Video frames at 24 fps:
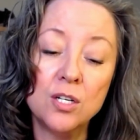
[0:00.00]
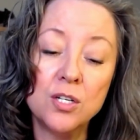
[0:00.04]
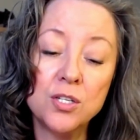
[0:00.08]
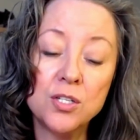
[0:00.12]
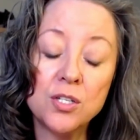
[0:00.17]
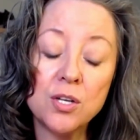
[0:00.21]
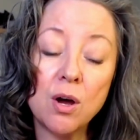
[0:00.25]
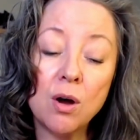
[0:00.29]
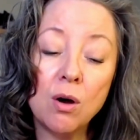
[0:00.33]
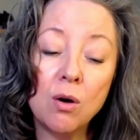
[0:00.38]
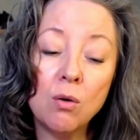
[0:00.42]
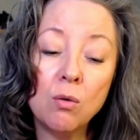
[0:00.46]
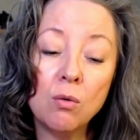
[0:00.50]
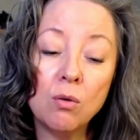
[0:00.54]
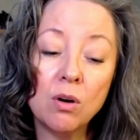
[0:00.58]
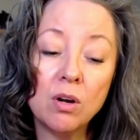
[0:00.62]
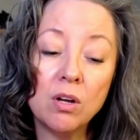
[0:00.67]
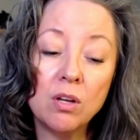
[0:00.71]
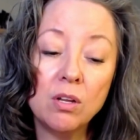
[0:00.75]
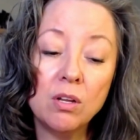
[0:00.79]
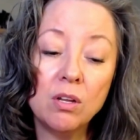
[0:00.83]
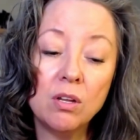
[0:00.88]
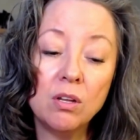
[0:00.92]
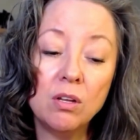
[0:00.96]

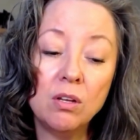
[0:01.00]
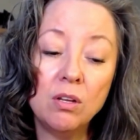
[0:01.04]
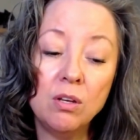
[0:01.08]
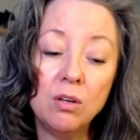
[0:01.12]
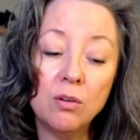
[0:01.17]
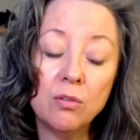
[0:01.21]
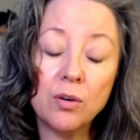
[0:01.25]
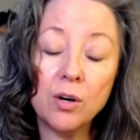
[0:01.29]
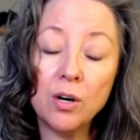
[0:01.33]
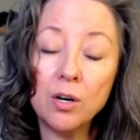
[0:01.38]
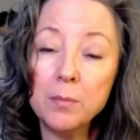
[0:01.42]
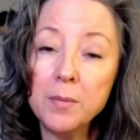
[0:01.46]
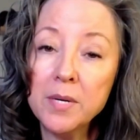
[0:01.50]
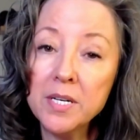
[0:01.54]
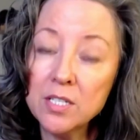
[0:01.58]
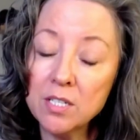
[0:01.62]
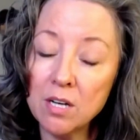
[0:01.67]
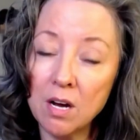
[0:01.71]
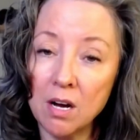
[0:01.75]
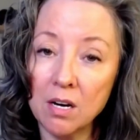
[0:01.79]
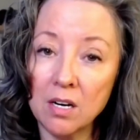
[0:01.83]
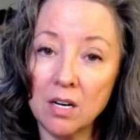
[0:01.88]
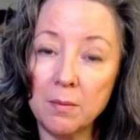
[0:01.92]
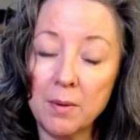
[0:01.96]
So you've heard me
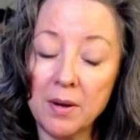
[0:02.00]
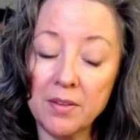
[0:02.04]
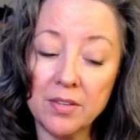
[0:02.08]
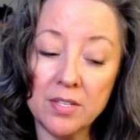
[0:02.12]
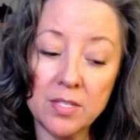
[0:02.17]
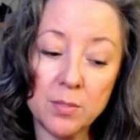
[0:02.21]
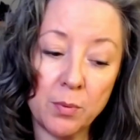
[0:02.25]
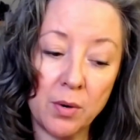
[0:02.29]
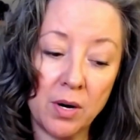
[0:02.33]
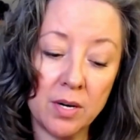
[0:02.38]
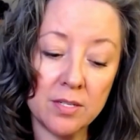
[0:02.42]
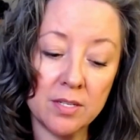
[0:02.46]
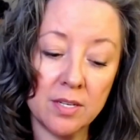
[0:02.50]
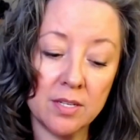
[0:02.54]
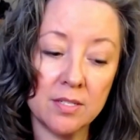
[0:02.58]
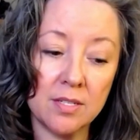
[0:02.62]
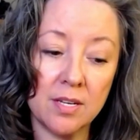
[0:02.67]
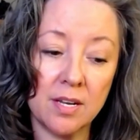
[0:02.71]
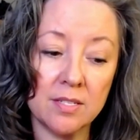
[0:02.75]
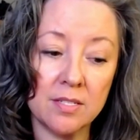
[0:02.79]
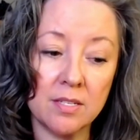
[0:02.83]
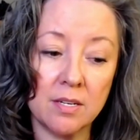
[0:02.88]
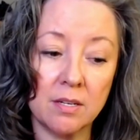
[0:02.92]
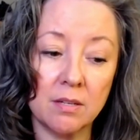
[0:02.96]
talk about this process
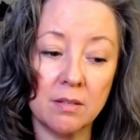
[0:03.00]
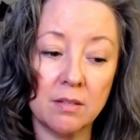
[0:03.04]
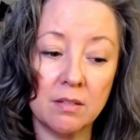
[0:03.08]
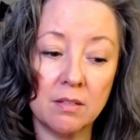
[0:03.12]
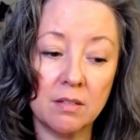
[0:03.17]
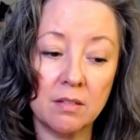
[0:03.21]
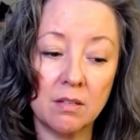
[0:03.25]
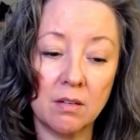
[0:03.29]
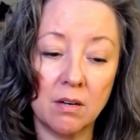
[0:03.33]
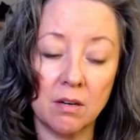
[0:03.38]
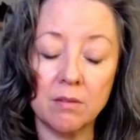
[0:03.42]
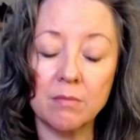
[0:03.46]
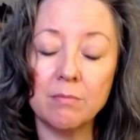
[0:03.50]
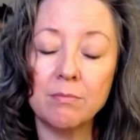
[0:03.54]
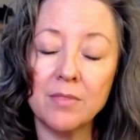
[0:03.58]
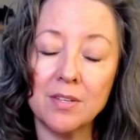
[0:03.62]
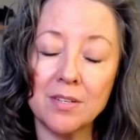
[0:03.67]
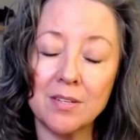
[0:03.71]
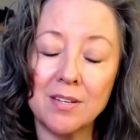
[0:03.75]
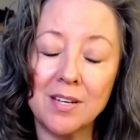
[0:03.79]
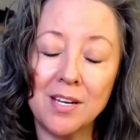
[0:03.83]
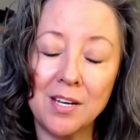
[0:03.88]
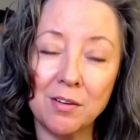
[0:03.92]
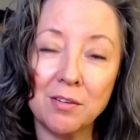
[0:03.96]
or
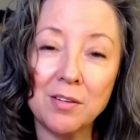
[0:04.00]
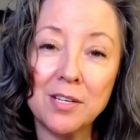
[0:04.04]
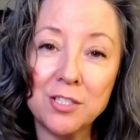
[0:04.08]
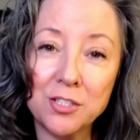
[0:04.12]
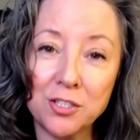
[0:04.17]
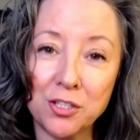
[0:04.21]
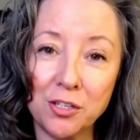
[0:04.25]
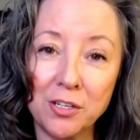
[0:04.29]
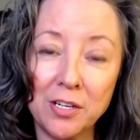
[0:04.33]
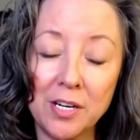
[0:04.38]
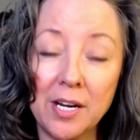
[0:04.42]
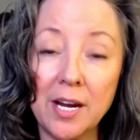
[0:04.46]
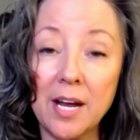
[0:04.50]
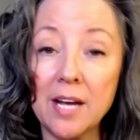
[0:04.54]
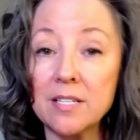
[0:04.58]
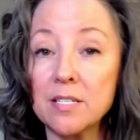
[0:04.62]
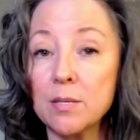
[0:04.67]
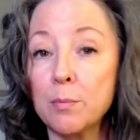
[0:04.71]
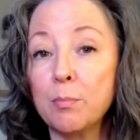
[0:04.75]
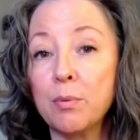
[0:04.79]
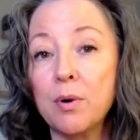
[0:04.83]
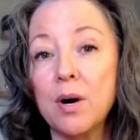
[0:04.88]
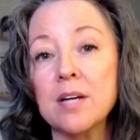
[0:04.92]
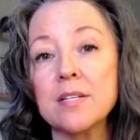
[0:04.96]
the healing journey as
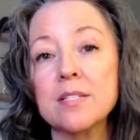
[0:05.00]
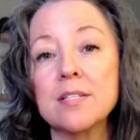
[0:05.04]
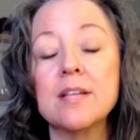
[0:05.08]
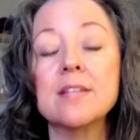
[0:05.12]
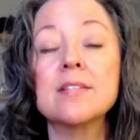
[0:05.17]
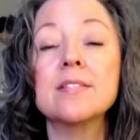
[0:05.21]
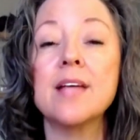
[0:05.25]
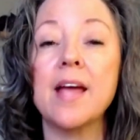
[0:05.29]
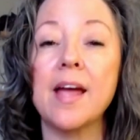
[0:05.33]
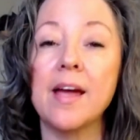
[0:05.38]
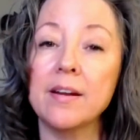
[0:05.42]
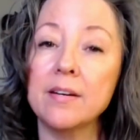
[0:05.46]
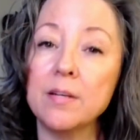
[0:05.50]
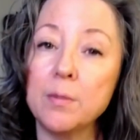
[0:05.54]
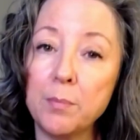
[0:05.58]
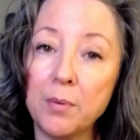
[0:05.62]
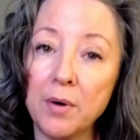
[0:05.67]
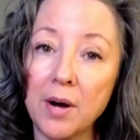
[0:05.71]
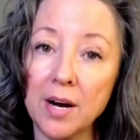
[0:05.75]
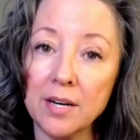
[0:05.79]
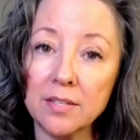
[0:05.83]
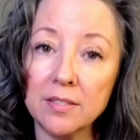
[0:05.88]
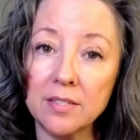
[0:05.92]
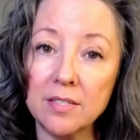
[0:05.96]
a process and a
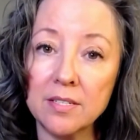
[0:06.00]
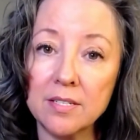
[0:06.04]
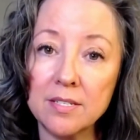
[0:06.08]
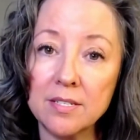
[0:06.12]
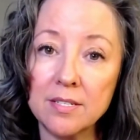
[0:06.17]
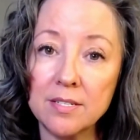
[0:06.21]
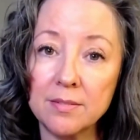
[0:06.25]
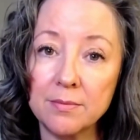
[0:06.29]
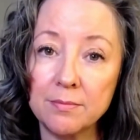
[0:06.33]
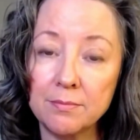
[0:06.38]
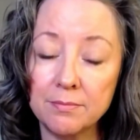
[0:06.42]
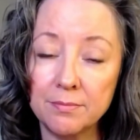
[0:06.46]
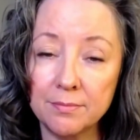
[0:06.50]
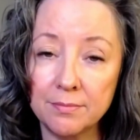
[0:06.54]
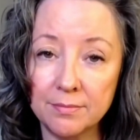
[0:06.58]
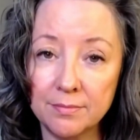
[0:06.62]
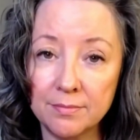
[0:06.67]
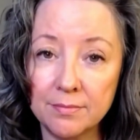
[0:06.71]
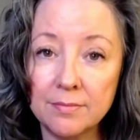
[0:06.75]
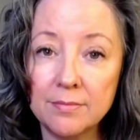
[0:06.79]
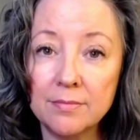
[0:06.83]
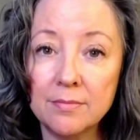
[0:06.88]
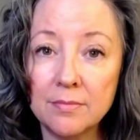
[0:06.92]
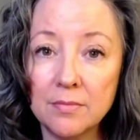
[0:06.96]
practice,
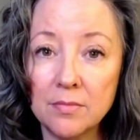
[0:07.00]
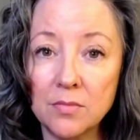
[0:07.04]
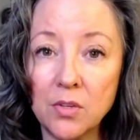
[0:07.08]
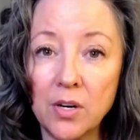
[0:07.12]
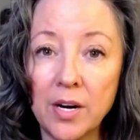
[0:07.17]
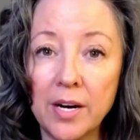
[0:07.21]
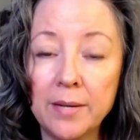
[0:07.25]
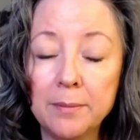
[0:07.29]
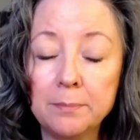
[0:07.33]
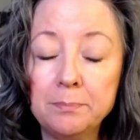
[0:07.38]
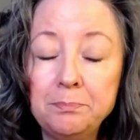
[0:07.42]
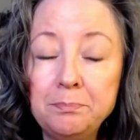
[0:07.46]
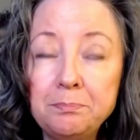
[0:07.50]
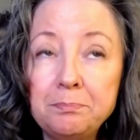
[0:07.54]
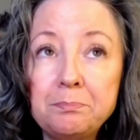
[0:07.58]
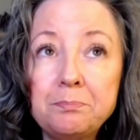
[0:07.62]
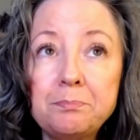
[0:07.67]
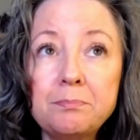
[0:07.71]
right?